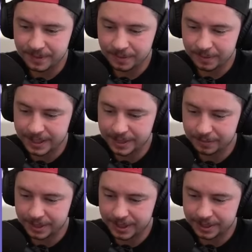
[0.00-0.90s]
Rage,
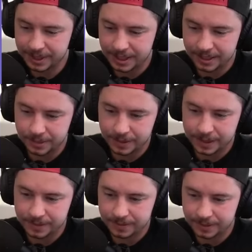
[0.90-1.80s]
rage. King,
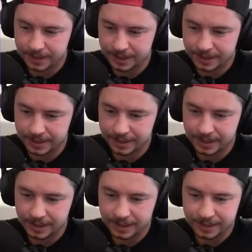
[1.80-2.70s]
queen doing okay.
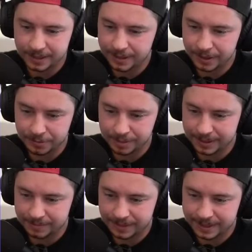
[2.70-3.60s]
No
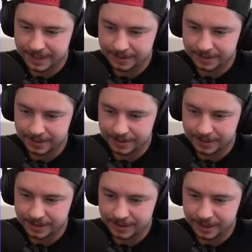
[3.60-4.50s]
blimp for the town hall.
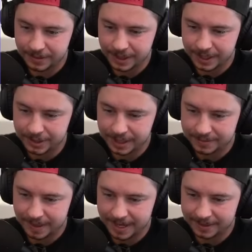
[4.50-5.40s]
No E-Drags
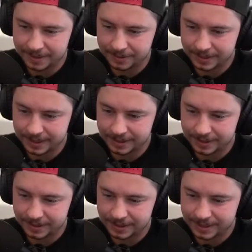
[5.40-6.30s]
pathing to it
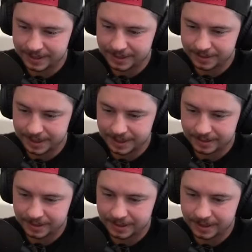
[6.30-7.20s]
either. This is so
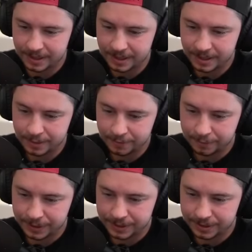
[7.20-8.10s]
scary.
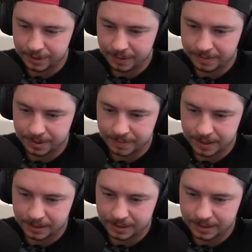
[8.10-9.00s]
Freeze on the sweeper's
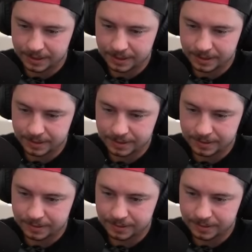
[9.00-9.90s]
monolith.
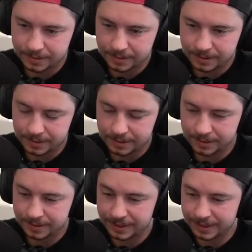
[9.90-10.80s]

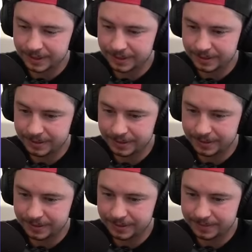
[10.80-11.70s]
Oh no,
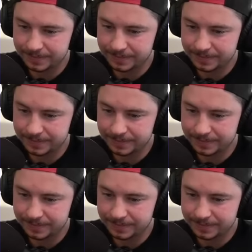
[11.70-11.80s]
dude.